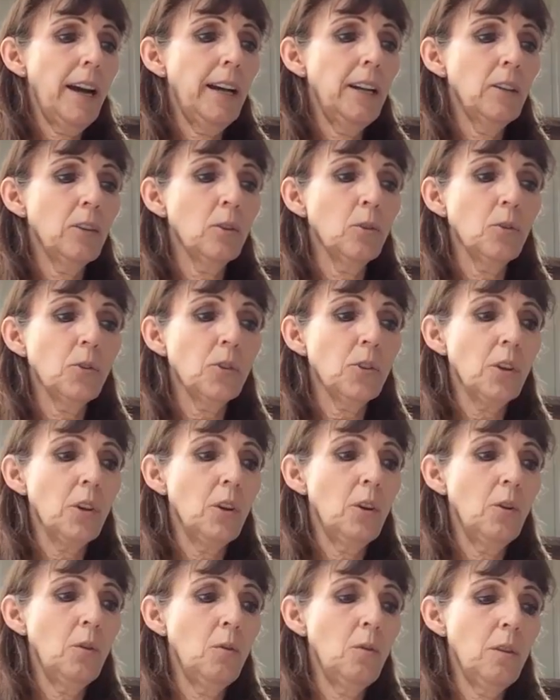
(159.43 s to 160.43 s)
and
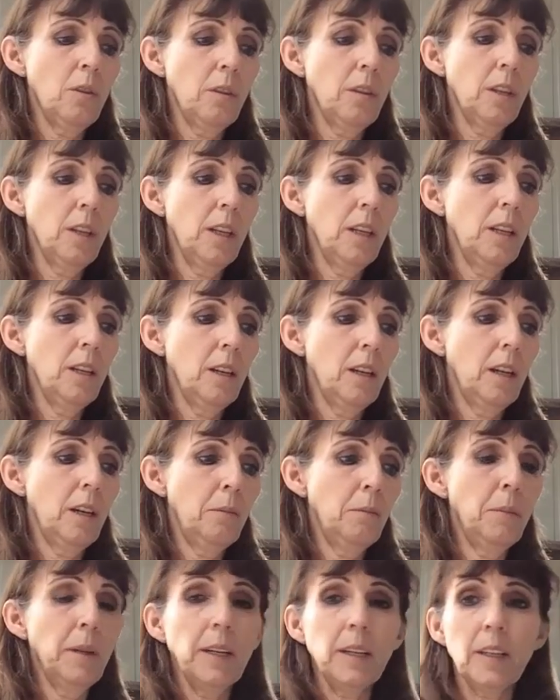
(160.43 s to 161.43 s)
also the
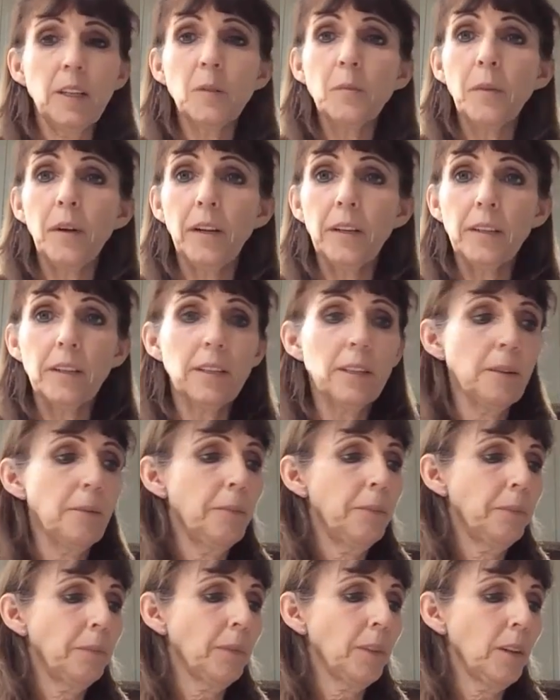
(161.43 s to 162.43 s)
mixed spice.
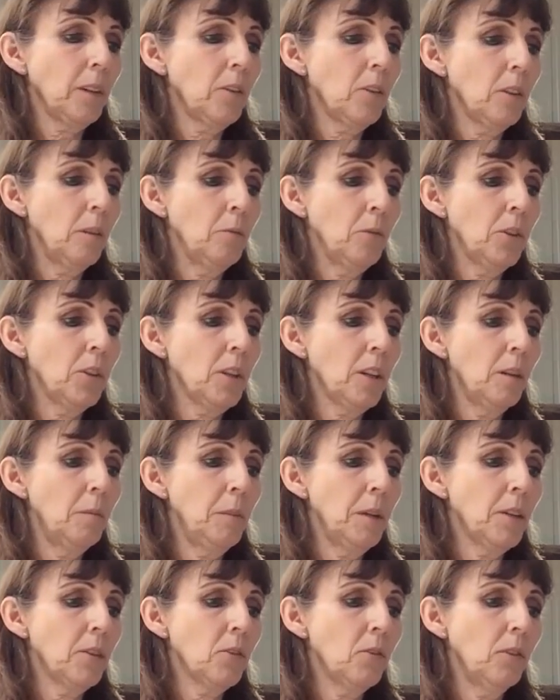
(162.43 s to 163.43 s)
So I'm just going
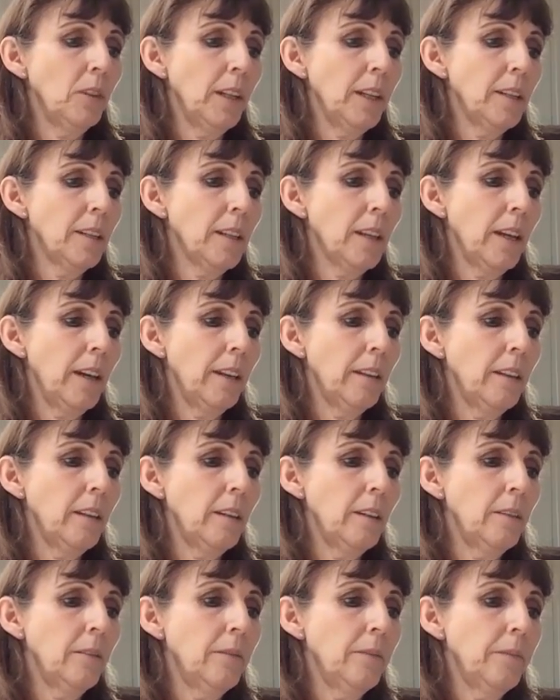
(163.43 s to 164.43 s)
to mix all that together.
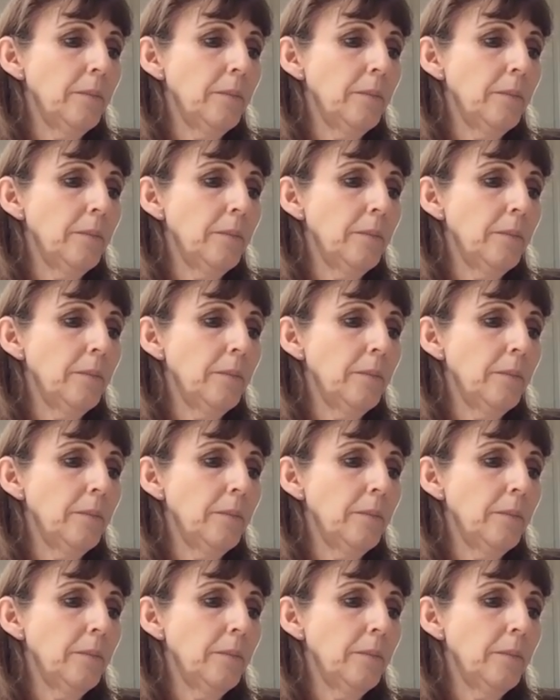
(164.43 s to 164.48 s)
It